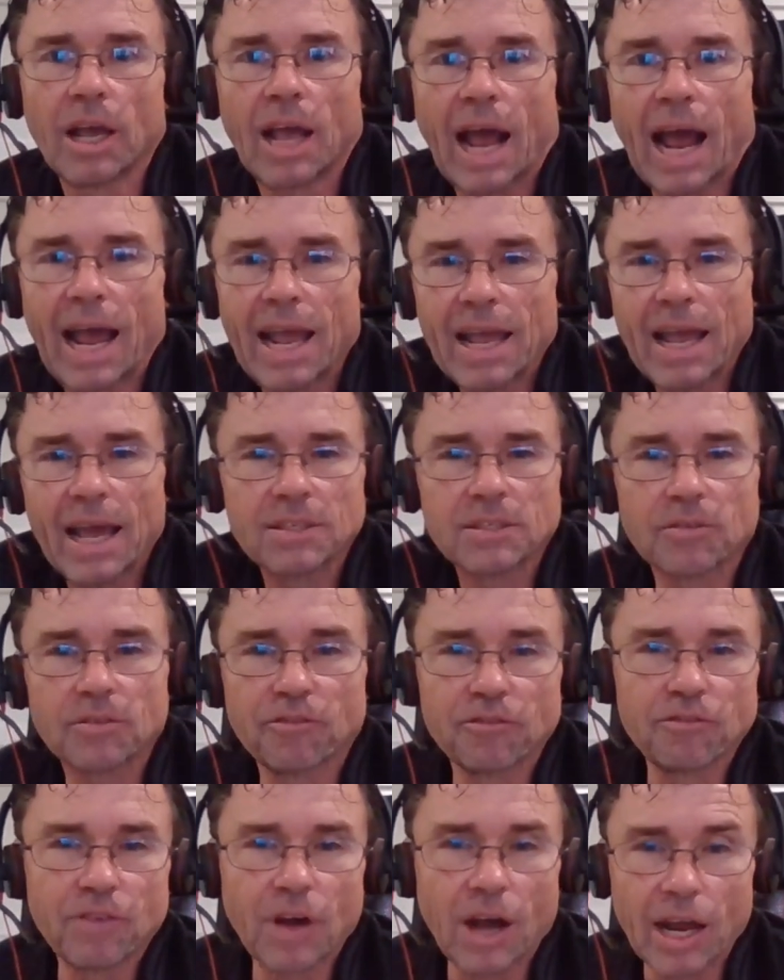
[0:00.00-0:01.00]
Mm. I hmm. had
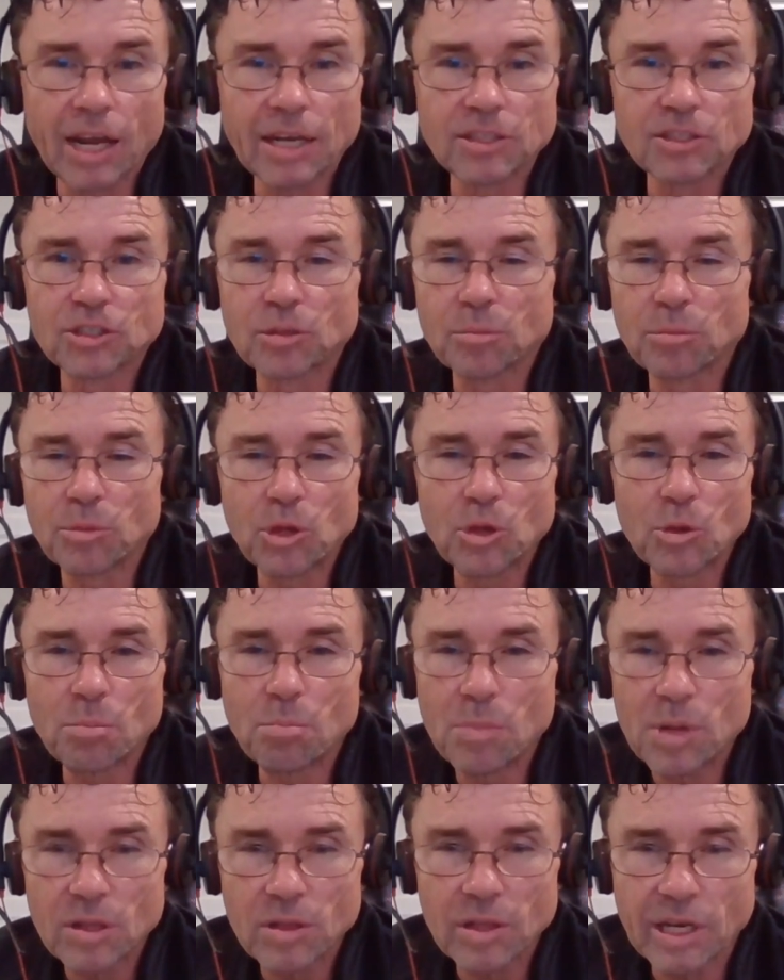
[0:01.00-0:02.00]
to find some
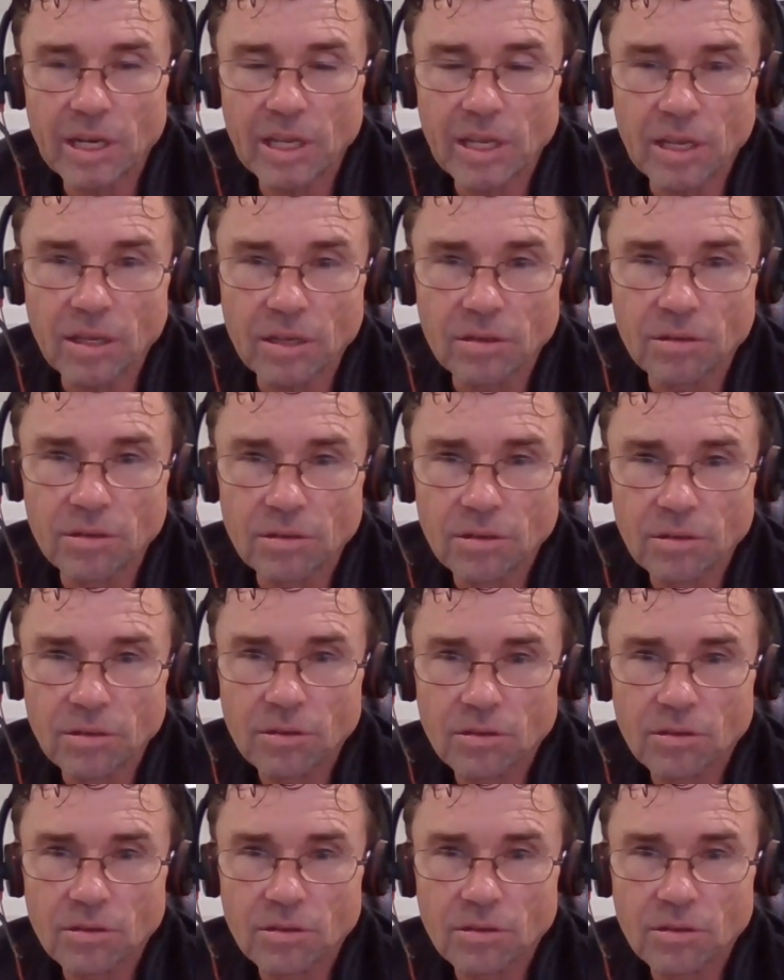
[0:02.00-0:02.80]
humility